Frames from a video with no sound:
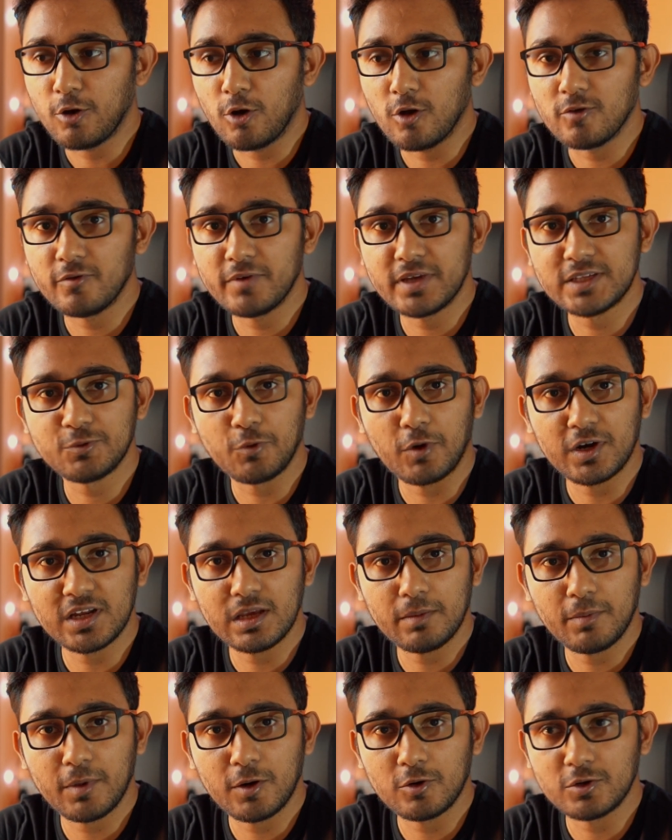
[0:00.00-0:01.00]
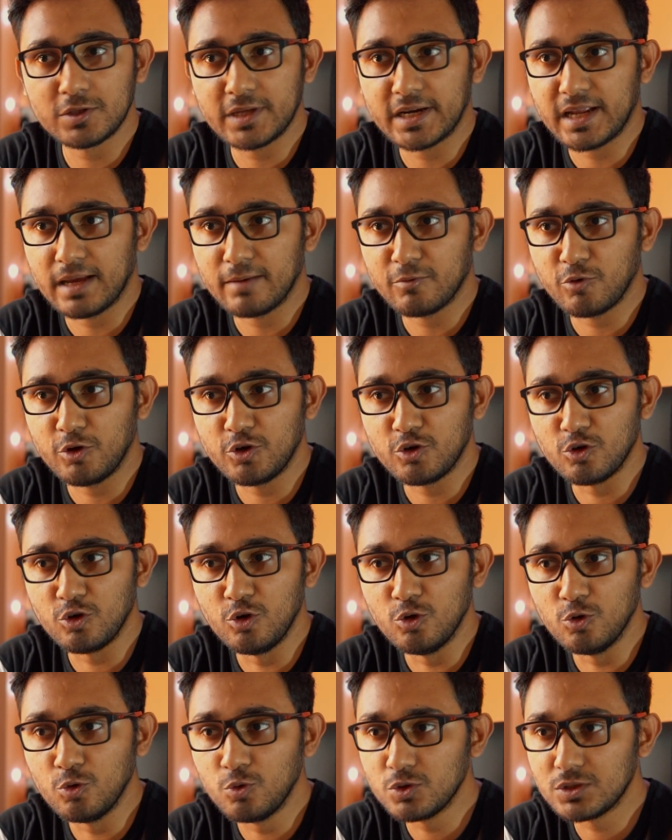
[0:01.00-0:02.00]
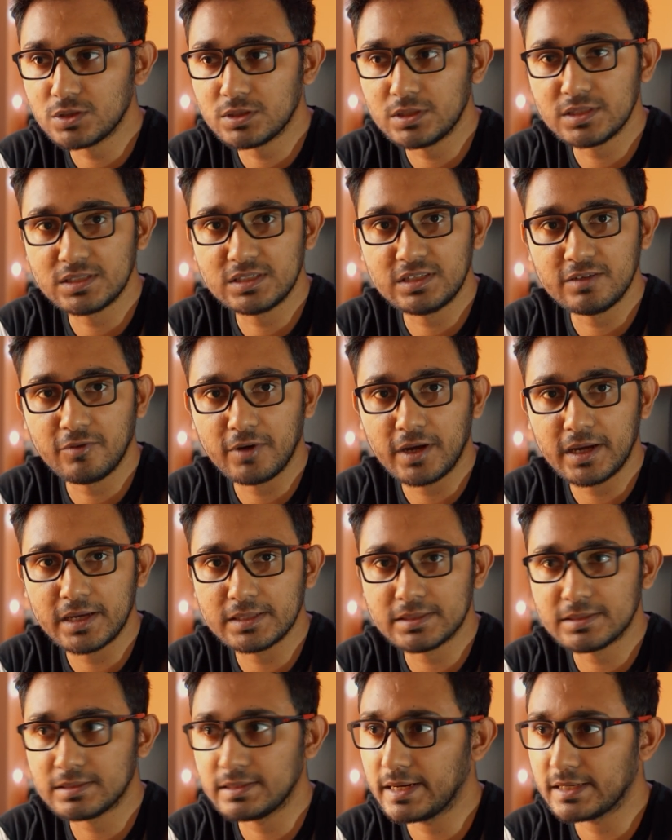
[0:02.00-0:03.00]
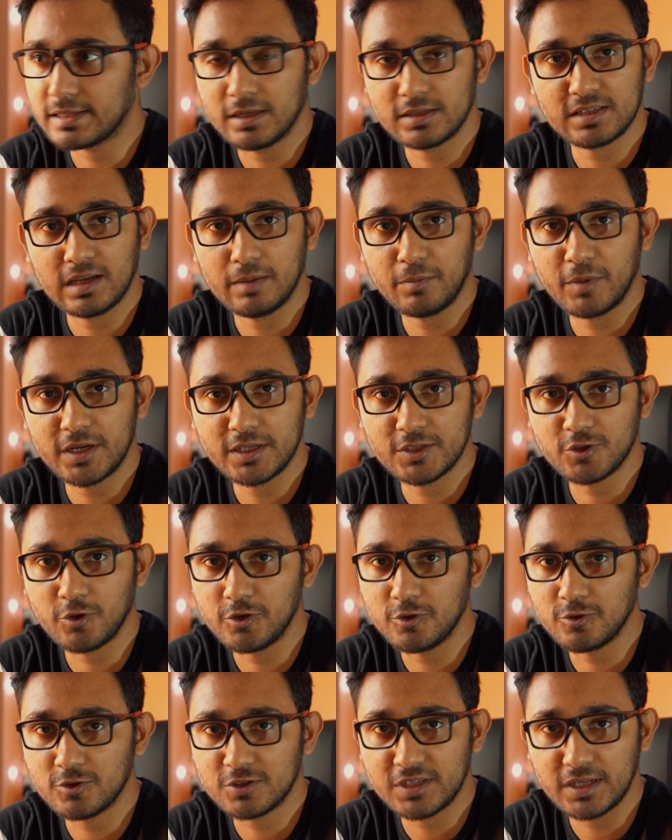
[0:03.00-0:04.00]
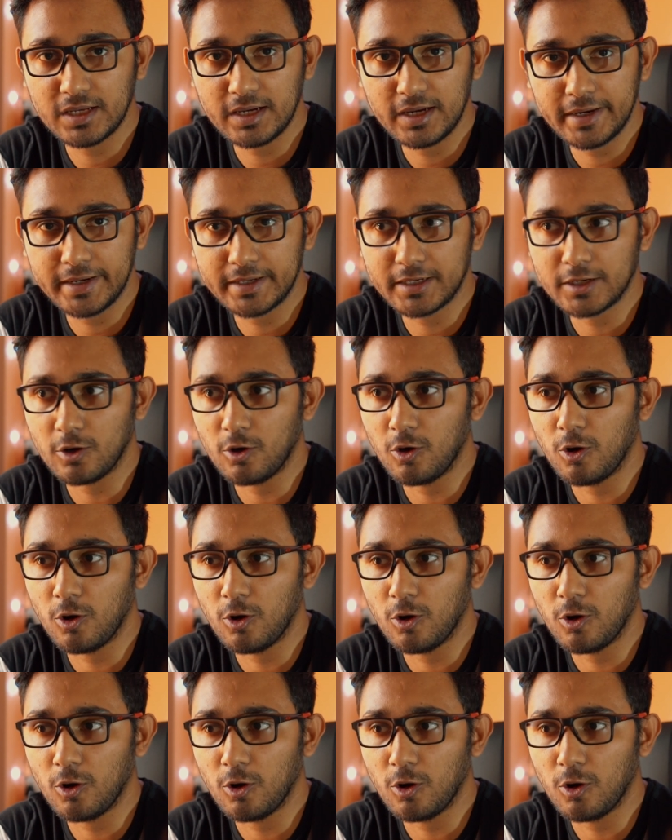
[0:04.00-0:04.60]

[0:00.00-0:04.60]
always worry about that I'm going to lose this device, that somebody is going to steal it,